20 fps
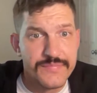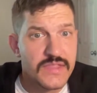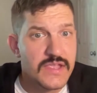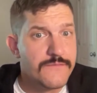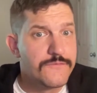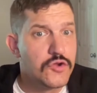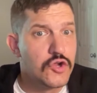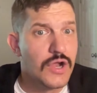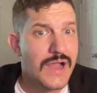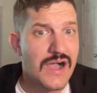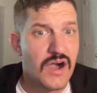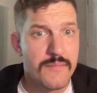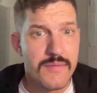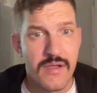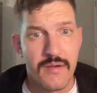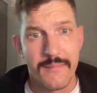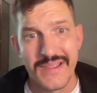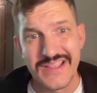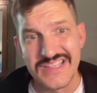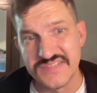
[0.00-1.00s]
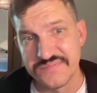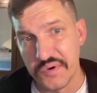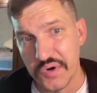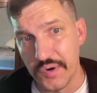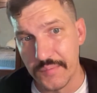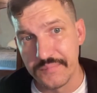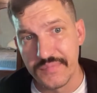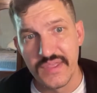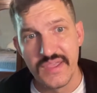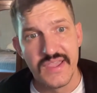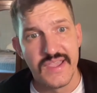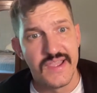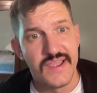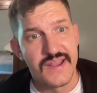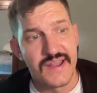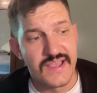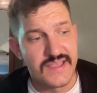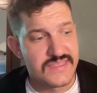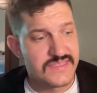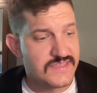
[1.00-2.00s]
if you're Alabama baseball.
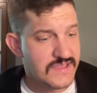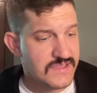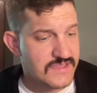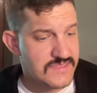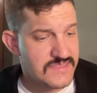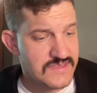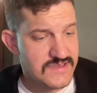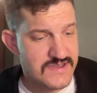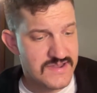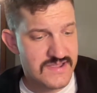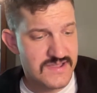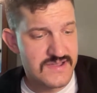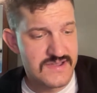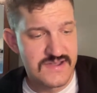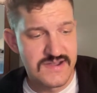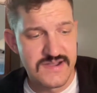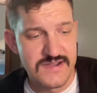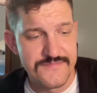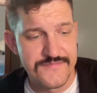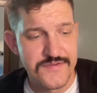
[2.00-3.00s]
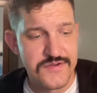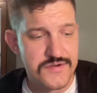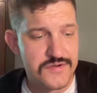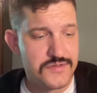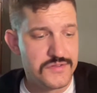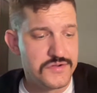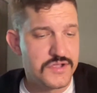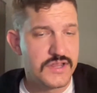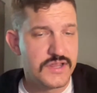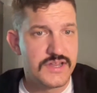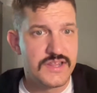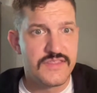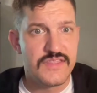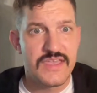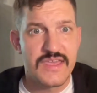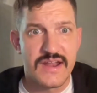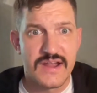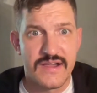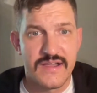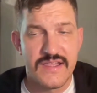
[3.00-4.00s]
And I think that if you're looking in
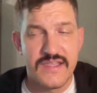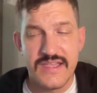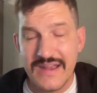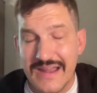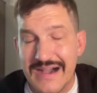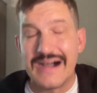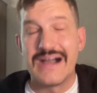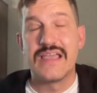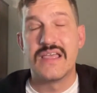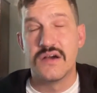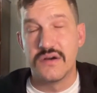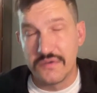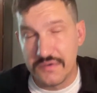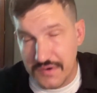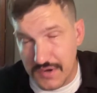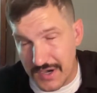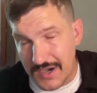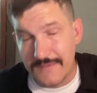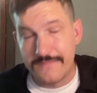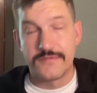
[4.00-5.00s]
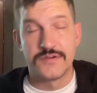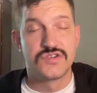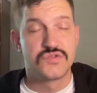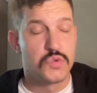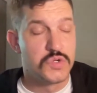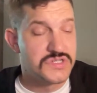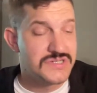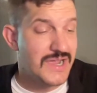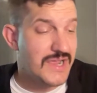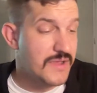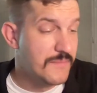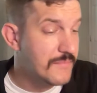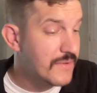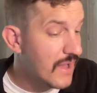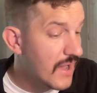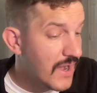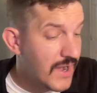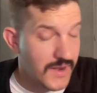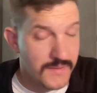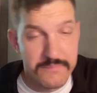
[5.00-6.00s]
the NIL coffers, which I am
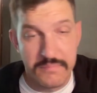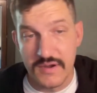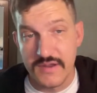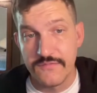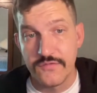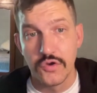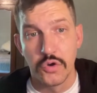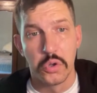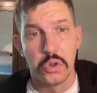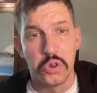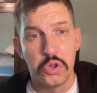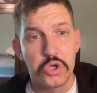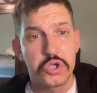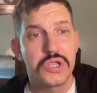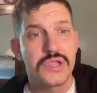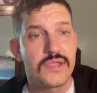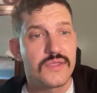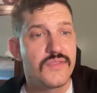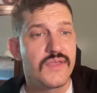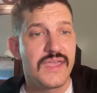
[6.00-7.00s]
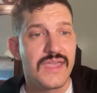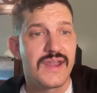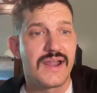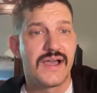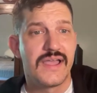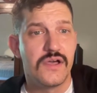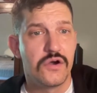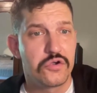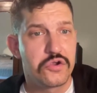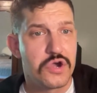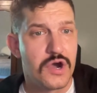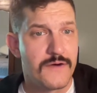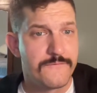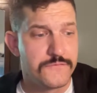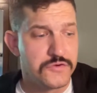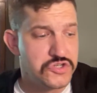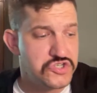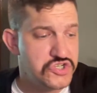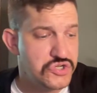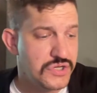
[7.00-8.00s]
not, but if you're looking in the NIL
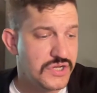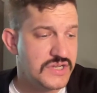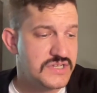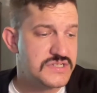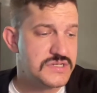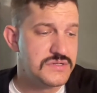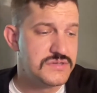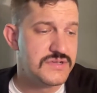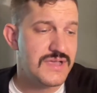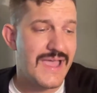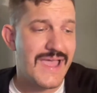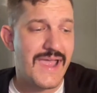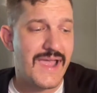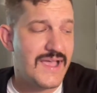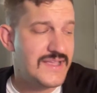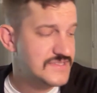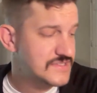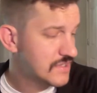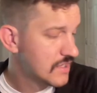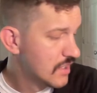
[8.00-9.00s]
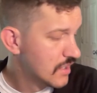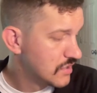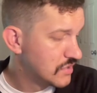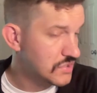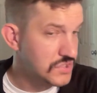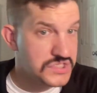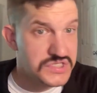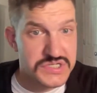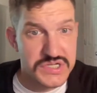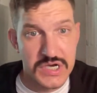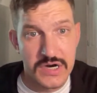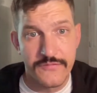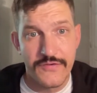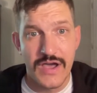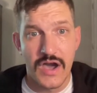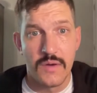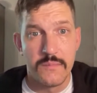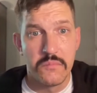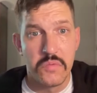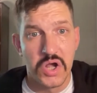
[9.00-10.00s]
coffers, you need to ask yourself
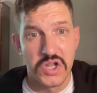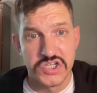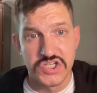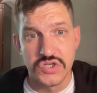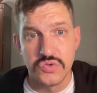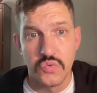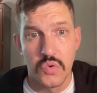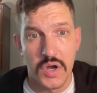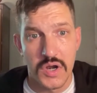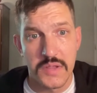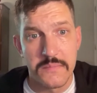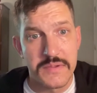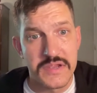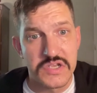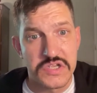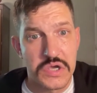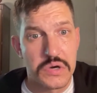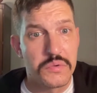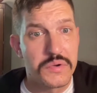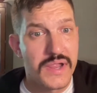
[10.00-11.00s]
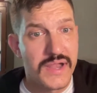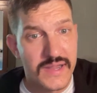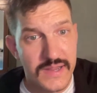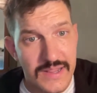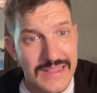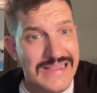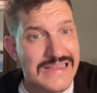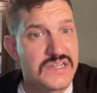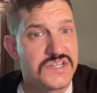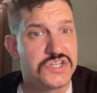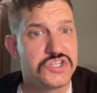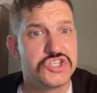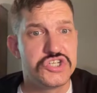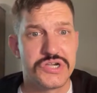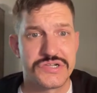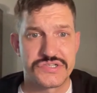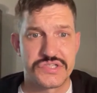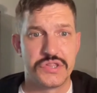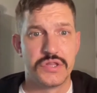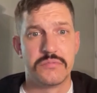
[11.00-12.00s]
how much you want to be donating to
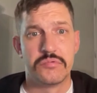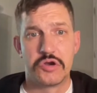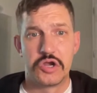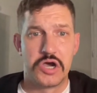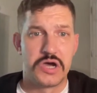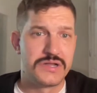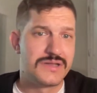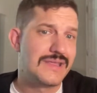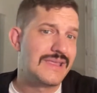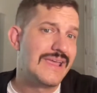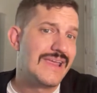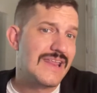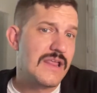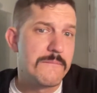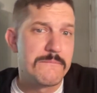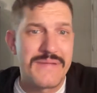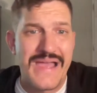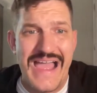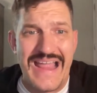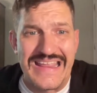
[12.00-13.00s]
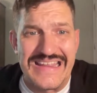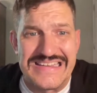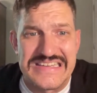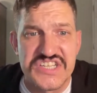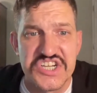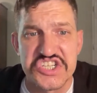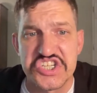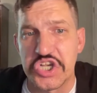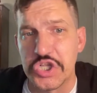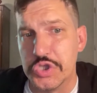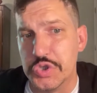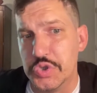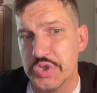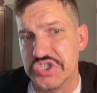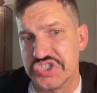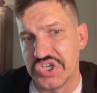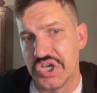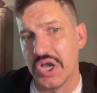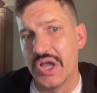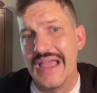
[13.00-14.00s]
Justin LeBron to get him back in
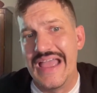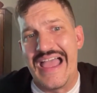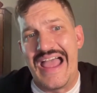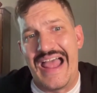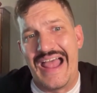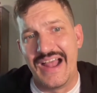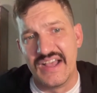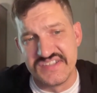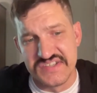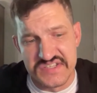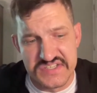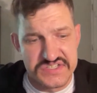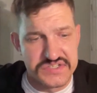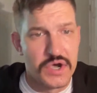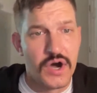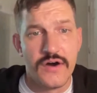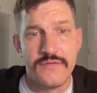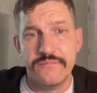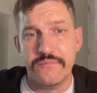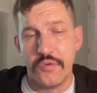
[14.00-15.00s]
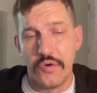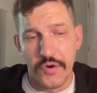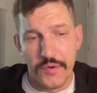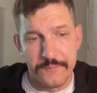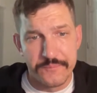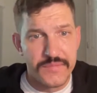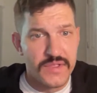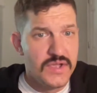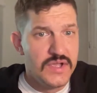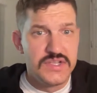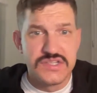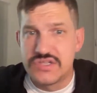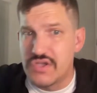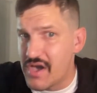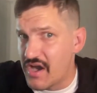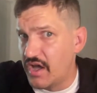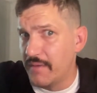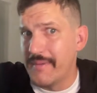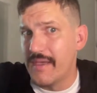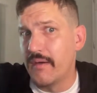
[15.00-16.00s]
Tuscaloosa as a sophomore. So
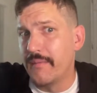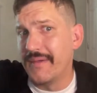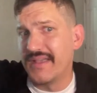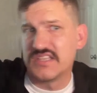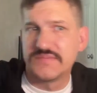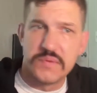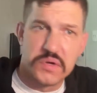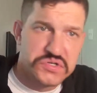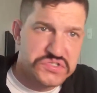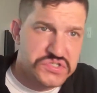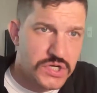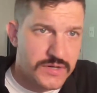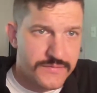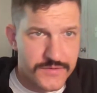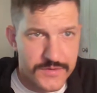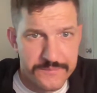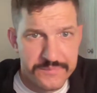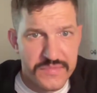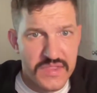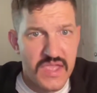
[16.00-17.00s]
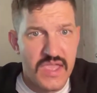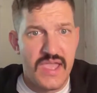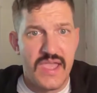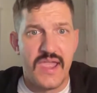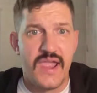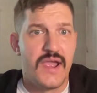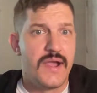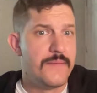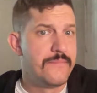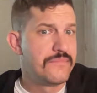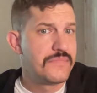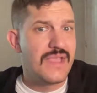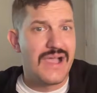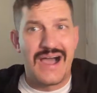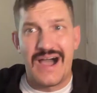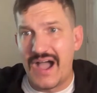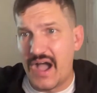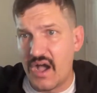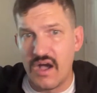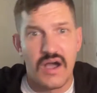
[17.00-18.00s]
Alabama baseball is over, and
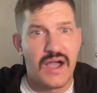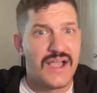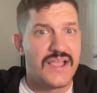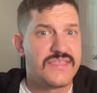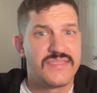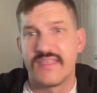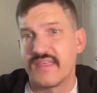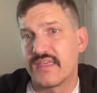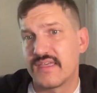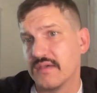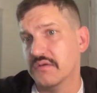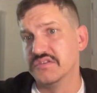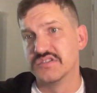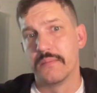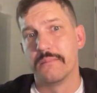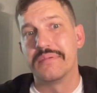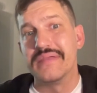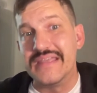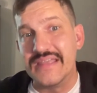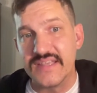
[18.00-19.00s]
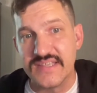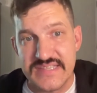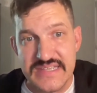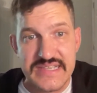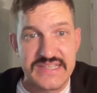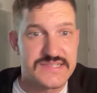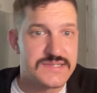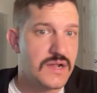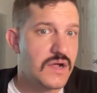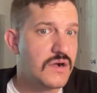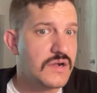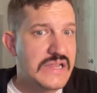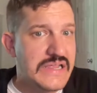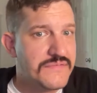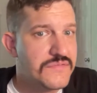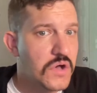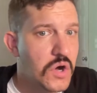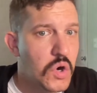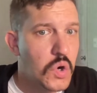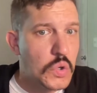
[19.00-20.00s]
I think it was a B season. I'll
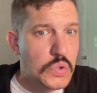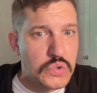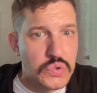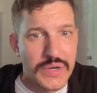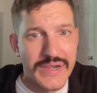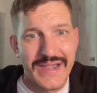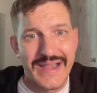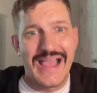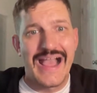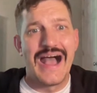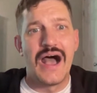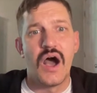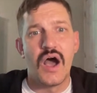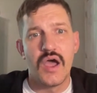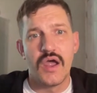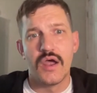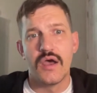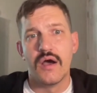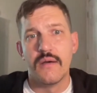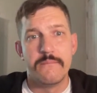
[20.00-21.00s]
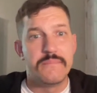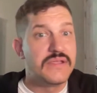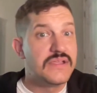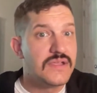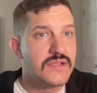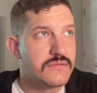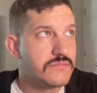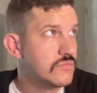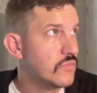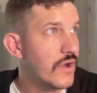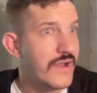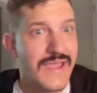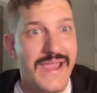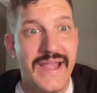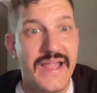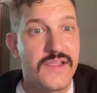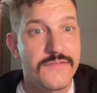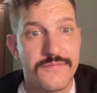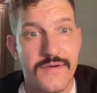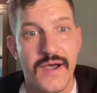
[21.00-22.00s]
give the whole grade a B.
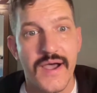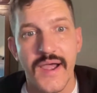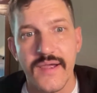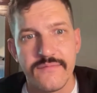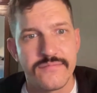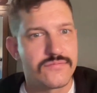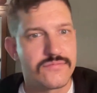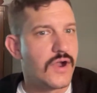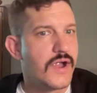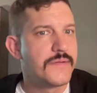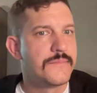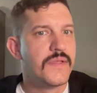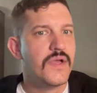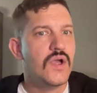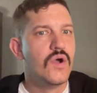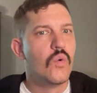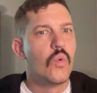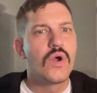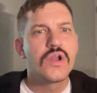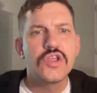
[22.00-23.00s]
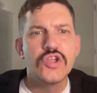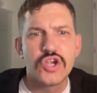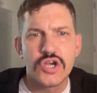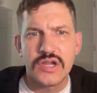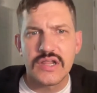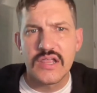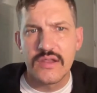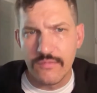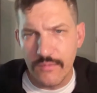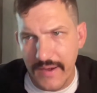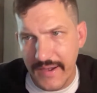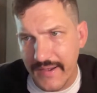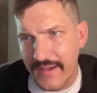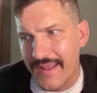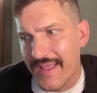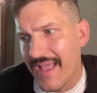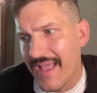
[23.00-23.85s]
85, right? What are you going to grade